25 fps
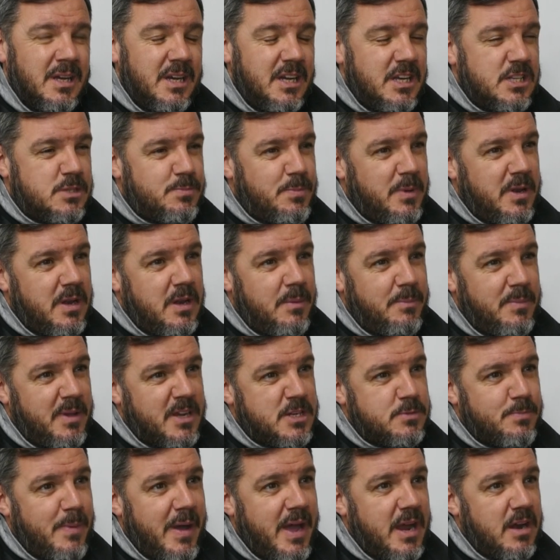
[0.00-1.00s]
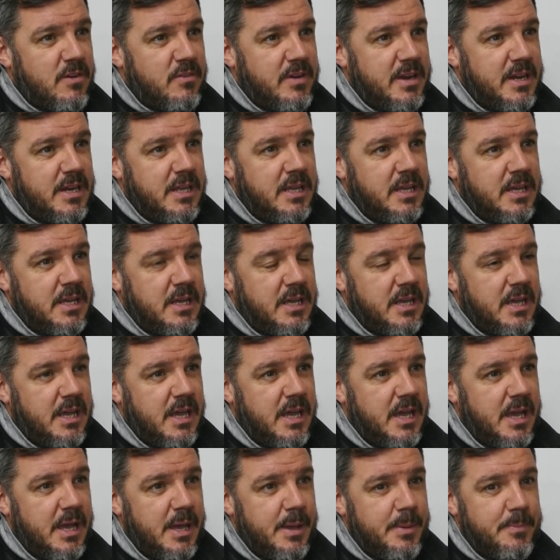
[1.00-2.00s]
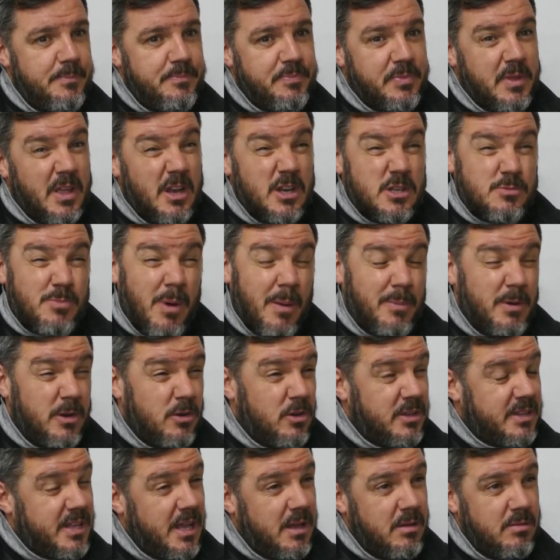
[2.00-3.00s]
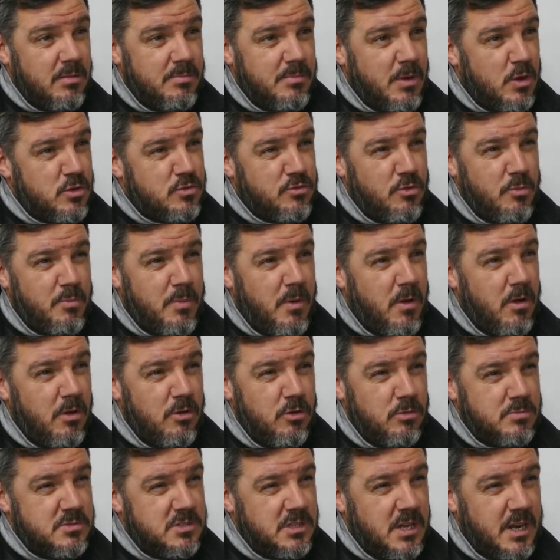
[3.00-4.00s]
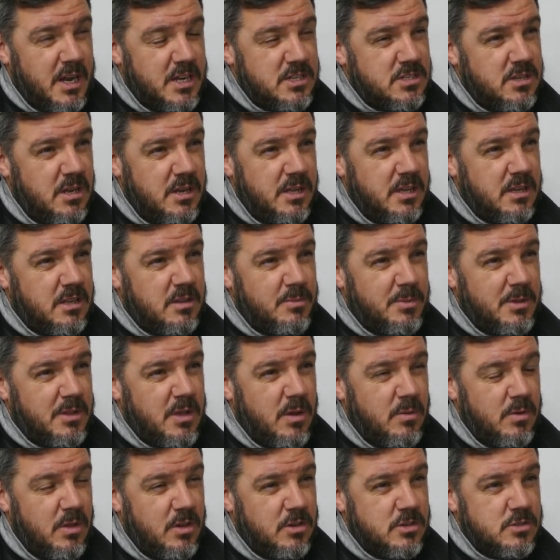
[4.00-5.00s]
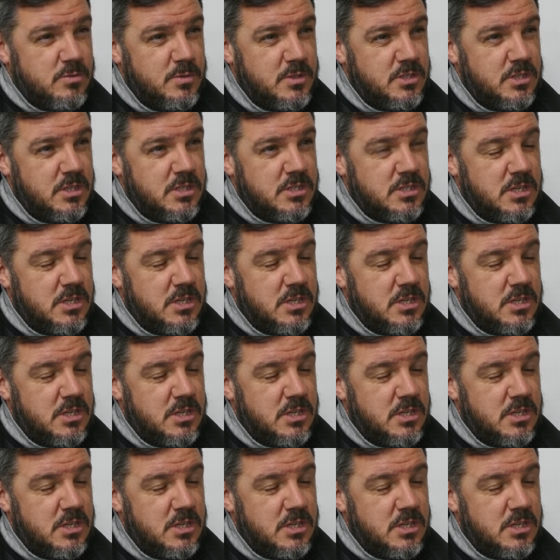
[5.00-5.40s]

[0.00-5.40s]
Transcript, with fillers: it's been a mixed bag really, um, and it's probably like that at most football clubs in the National League, to be totally honest with you.